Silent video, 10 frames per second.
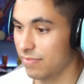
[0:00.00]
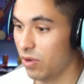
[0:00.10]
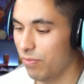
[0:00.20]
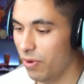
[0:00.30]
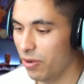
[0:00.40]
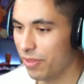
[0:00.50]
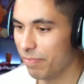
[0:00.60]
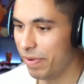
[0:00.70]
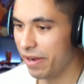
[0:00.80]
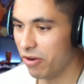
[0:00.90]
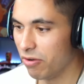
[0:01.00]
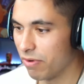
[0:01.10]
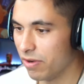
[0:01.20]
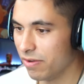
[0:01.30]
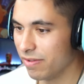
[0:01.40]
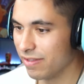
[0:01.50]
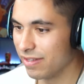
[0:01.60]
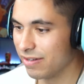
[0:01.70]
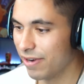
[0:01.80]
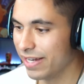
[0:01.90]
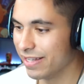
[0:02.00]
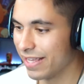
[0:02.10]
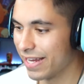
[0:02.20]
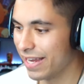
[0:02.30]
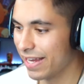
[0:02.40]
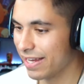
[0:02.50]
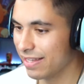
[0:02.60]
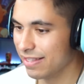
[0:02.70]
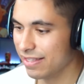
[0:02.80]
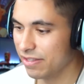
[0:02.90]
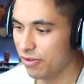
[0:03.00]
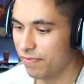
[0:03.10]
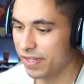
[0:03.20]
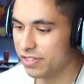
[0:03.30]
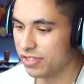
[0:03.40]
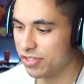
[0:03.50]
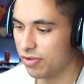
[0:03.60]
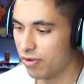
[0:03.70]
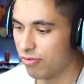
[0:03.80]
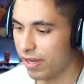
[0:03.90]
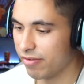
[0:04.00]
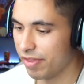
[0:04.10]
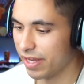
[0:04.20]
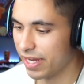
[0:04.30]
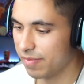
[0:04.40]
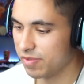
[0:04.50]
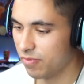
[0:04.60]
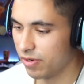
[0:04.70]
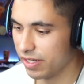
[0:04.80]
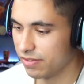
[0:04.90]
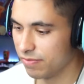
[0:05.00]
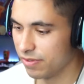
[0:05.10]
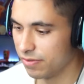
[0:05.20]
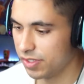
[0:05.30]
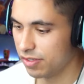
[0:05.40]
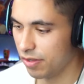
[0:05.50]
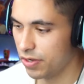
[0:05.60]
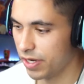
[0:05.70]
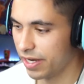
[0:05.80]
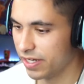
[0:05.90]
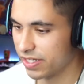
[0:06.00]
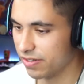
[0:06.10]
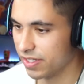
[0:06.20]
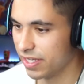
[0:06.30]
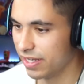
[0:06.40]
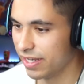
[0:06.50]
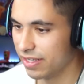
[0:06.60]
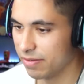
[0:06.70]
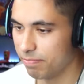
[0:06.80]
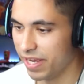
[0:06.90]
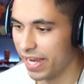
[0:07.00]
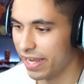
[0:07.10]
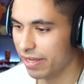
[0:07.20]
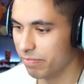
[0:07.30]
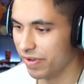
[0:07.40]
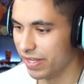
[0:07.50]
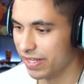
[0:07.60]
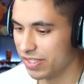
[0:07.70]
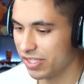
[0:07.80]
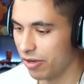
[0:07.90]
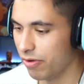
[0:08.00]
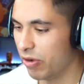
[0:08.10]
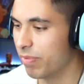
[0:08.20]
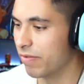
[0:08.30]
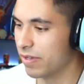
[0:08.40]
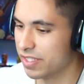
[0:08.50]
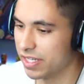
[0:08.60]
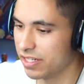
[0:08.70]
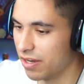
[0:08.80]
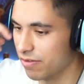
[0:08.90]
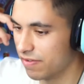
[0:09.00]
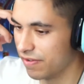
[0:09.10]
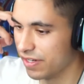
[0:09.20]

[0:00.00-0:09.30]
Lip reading: Whoa, the barrel roll right into the kick. Luffy's just too quick with it. Captain Morgan's one of those slow characters that he has a big hit, but he's so open once he goes for an